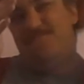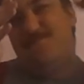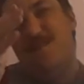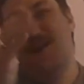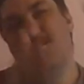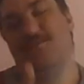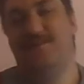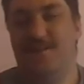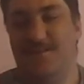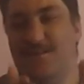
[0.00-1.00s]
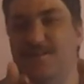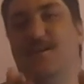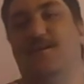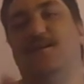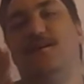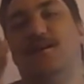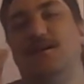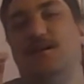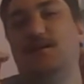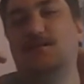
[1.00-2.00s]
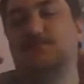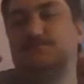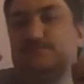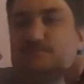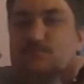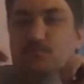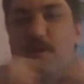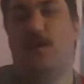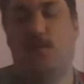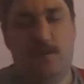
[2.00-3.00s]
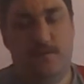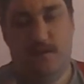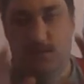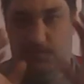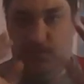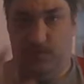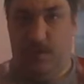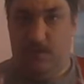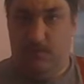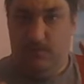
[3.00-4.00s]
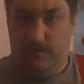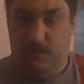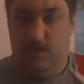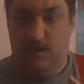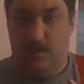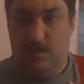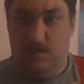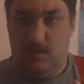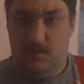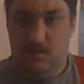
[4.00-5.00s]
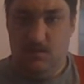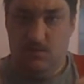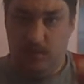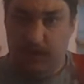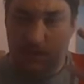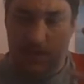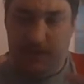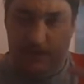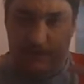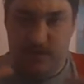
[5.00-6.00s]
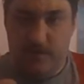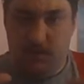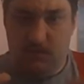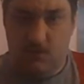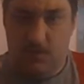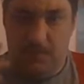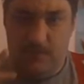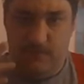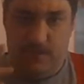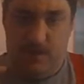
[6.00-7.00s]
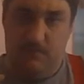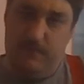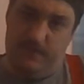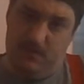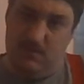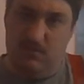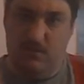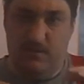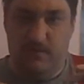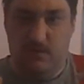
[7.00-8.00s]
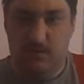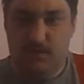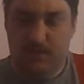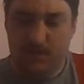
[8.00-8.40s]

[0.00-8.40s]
No, seriously though, back when they put games on CDs, when you had a physical copy of the game, if you can call it such,